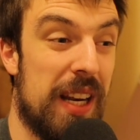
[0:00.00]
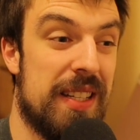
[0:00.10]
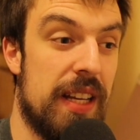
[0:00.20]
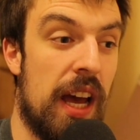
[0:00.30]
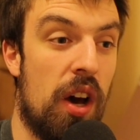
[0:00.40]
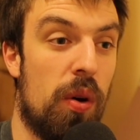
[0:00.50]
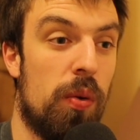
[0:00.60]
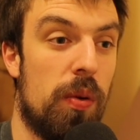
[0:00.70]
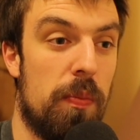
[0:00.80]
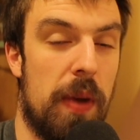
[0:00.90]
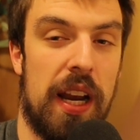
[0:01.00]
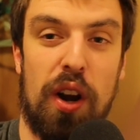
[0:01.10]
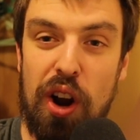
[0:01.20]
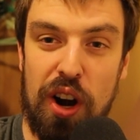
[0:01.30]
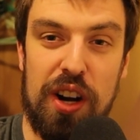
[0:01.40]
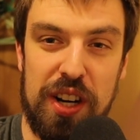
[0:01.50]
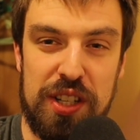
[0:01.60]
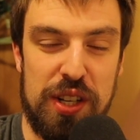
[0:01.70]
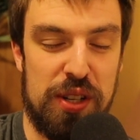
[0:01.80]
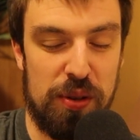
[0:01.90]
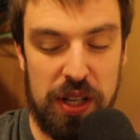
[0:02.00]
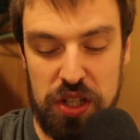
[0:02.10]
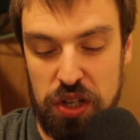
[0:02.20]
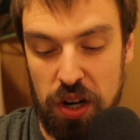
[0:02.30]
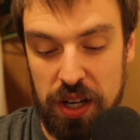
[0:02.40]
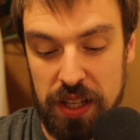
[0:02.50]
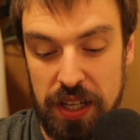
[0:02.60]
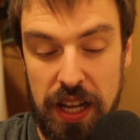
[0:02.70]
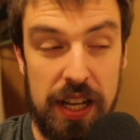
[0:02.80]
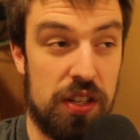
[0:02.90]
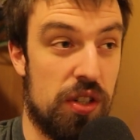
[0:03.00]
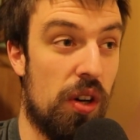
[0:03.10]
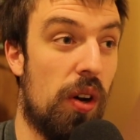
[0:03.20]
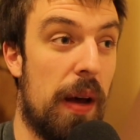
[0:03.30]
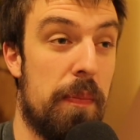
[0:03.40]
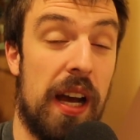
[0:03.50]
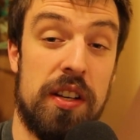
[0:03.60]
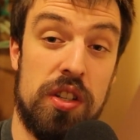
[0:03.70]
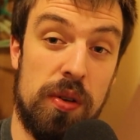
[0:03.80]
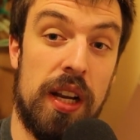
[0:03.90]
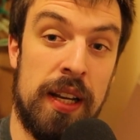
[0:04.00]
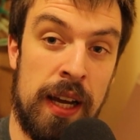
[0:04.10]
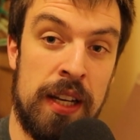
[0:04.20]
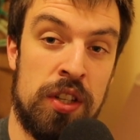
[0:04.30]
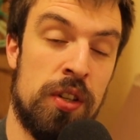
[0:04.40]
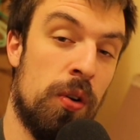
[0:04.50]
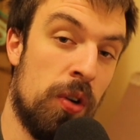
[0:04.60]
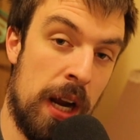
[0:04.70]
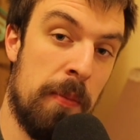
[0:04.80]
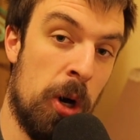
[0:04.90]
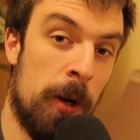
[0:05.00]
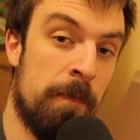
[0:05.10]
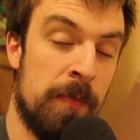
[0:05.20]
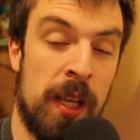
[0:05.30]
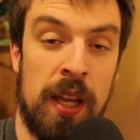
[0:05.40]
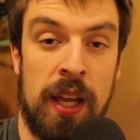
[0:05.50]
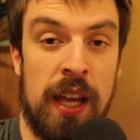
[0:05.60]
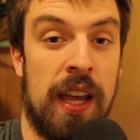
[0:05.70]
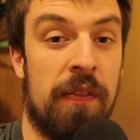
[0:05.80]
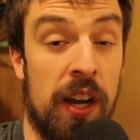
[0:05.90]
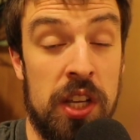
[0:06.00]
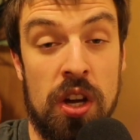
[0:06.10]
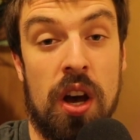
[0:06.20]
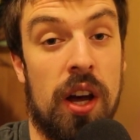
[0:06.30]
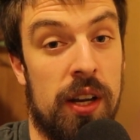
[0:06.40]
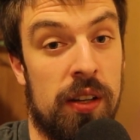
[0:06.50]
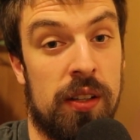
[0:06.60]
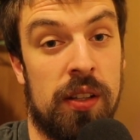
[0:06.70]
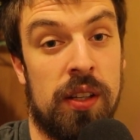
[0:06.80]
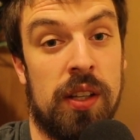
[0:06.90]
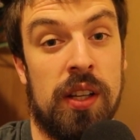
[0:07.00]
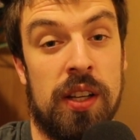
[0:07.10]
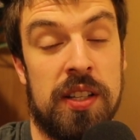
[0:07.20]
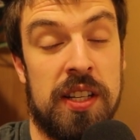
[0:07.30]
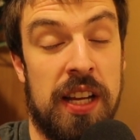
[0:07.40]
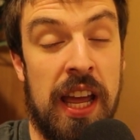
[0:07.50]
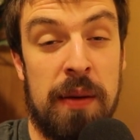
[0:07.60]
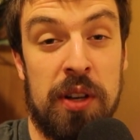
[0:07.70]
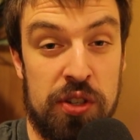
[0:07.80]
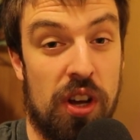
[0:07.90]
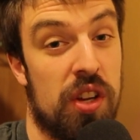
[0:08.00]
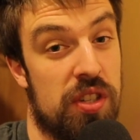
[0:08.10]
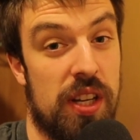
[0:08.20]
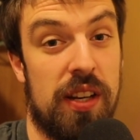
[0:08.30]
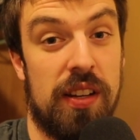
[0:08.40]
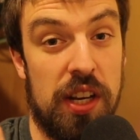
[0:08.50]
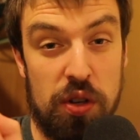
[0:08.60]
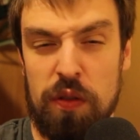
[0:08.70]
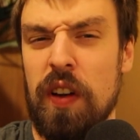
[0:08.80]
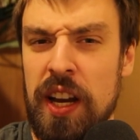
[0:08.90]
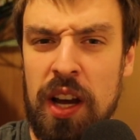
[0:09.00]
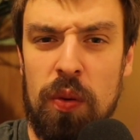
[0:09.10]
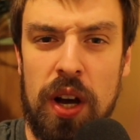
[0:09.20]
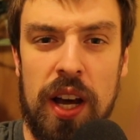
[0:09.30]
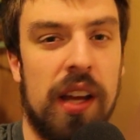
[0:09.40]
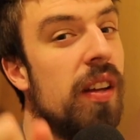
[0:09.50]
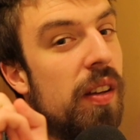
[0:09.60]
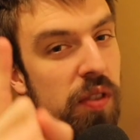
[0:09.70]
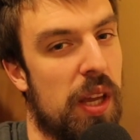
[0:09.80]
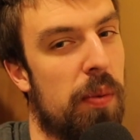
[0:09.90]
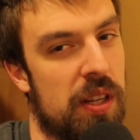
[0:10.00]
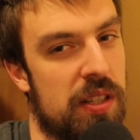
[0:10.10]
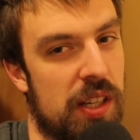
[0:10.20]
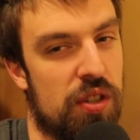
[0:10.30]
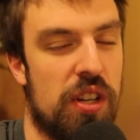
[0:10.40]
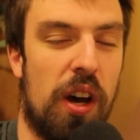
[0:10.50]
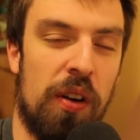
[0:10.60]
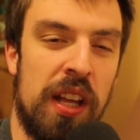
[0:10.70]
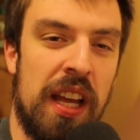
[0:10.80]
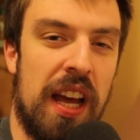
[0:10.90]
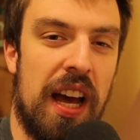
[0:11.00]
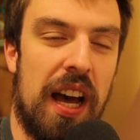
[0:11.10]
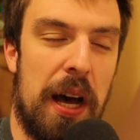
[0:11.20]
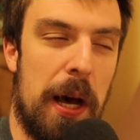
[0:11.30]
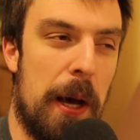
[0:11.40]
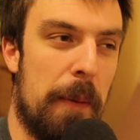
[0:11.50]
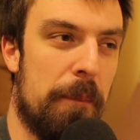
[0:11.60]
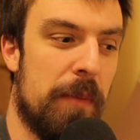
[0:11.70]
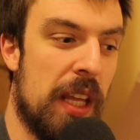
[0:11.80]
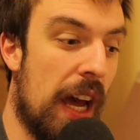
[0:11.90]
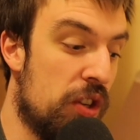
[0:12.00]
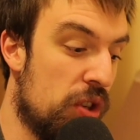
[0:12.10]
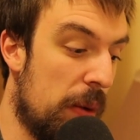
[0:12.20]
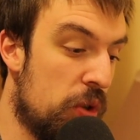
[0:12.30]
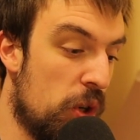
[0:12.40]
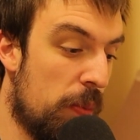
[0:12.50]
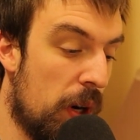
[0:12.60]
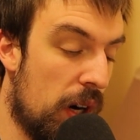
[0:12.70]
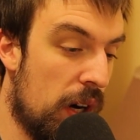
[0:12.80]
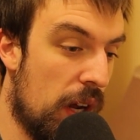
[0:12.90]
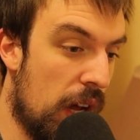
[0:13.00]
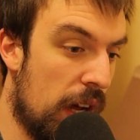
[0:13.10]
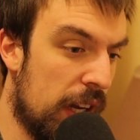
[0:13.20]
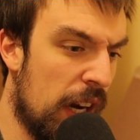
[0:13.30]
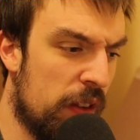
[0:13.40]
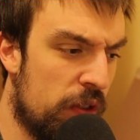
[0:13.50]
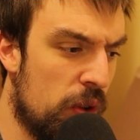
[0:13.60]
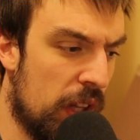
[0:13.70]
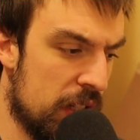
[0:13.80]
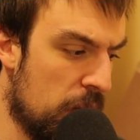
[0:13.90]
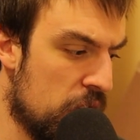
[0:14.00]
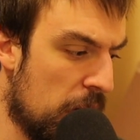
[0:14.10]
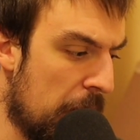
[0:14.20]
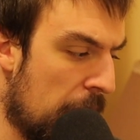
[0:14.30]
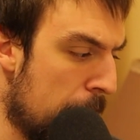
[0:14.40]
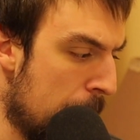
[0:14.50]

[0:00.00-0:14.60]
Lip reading: it's now made it harder to do it during the day. So I'm back to doing it at night. So grandma, if I yawn, it's because I am exhausted, and you'll find out why if you keep listening. So, so I'm super, got a few things I want to talk about.